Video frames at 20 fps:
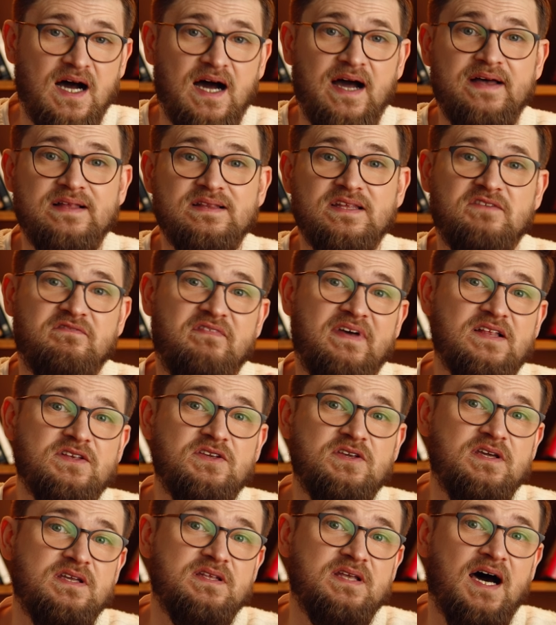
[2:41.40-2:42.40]
I'll
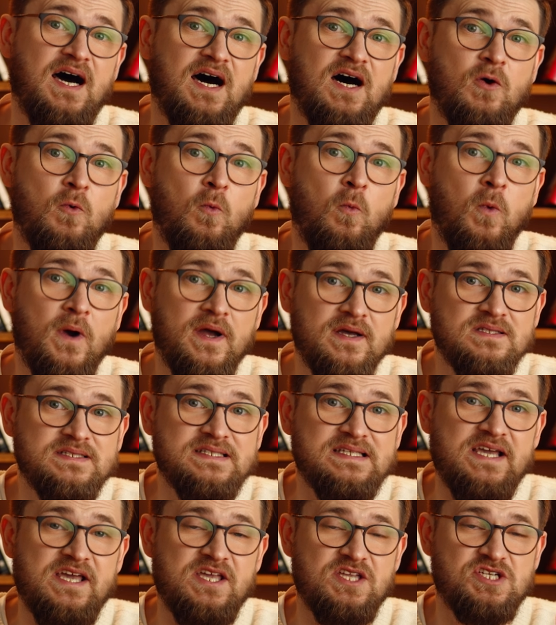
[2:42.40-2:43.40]
evaluate how well
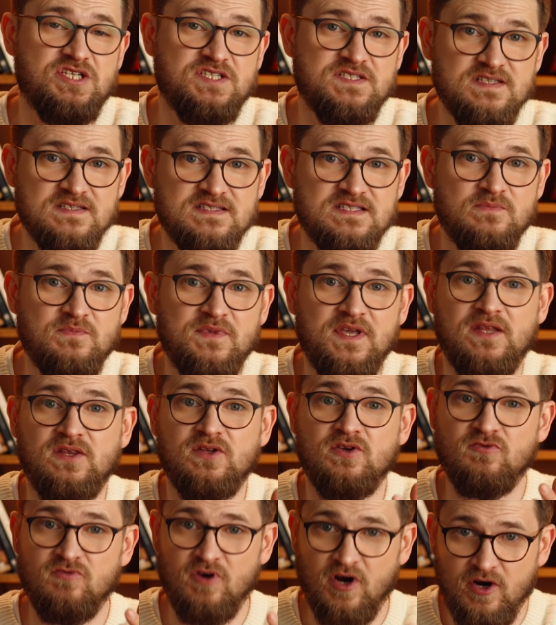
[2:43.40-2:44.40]
each system
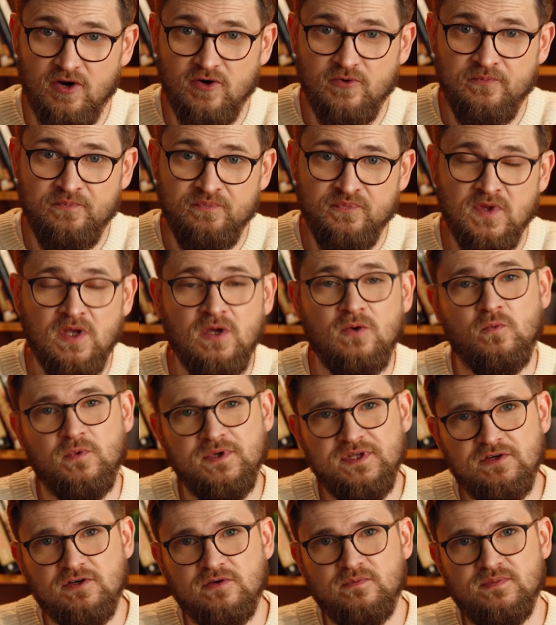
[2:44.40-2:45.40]
can grow with your